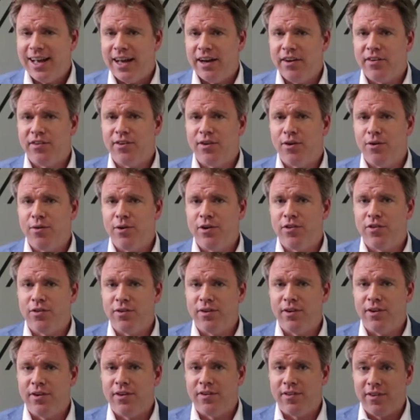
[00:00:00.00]
And so
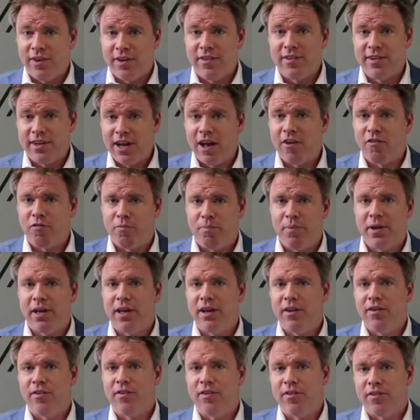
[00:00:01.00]
it's tough
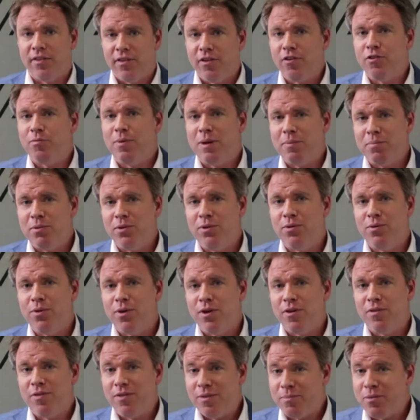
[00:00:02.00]
because it's those people who
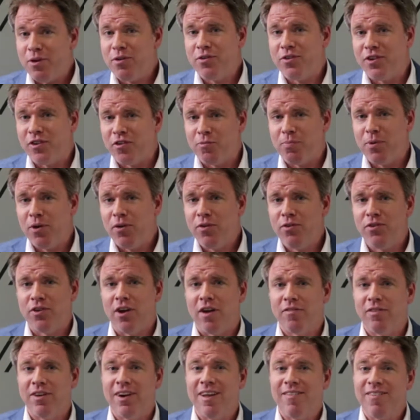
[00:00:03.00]
are the most exposed,
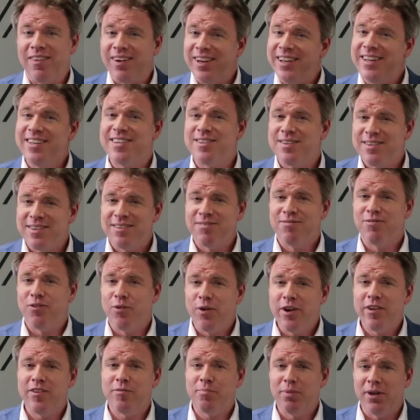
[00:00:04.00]
often have the least
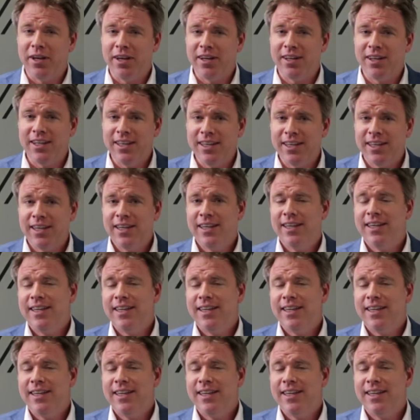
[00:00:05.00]
voice politically,